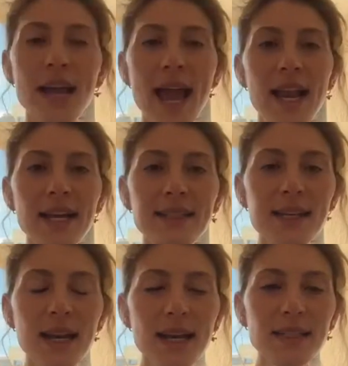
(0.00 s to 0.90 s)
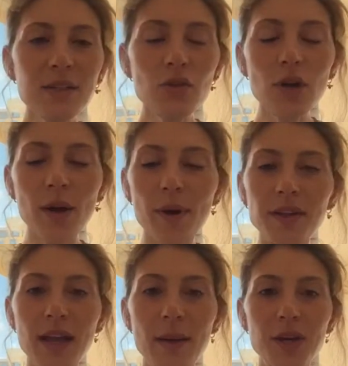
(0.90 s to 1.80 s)
okay, let's uh, let's talk
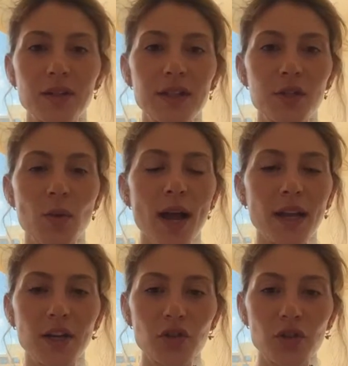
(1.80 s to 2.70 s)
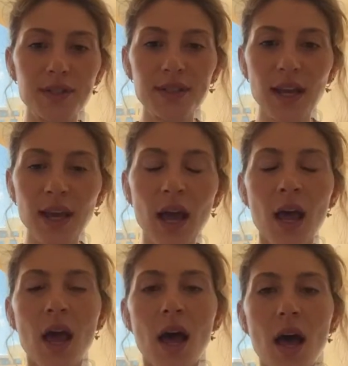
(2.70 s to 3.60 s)
about that because it's quite interesting.
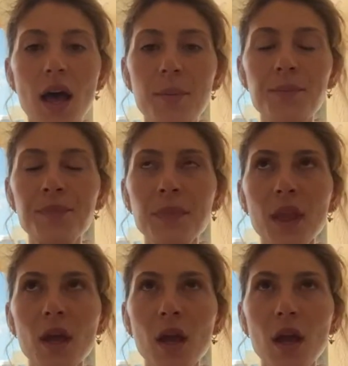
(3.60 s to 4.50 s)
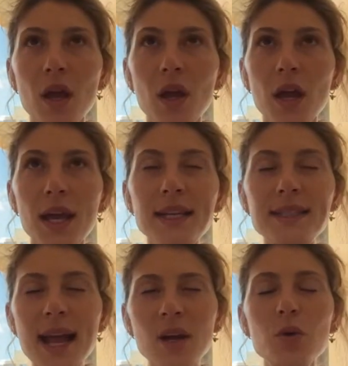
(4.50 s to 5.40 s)
Um,
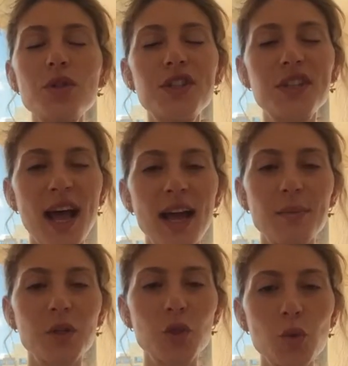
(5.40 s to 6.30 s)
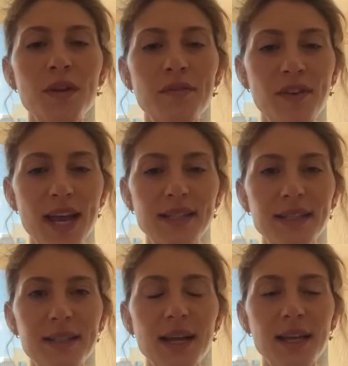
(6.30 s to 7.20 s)
is there a good time to
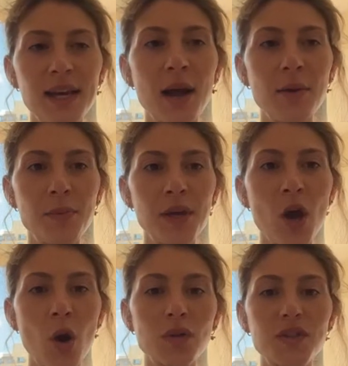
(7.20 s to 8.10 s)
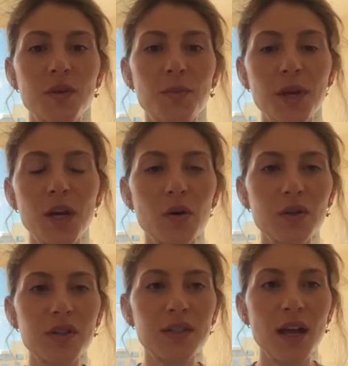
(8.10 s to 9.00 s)
invest in IPOs?
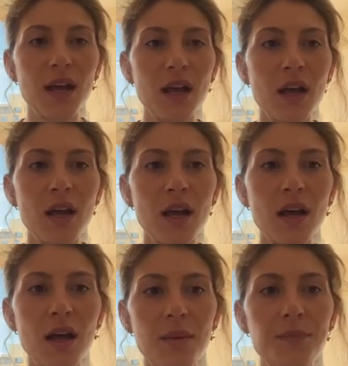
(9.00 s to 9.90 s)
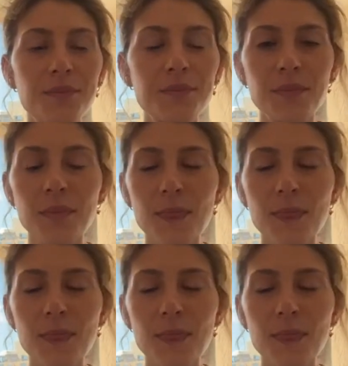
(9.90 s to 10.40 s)
Because uh, um,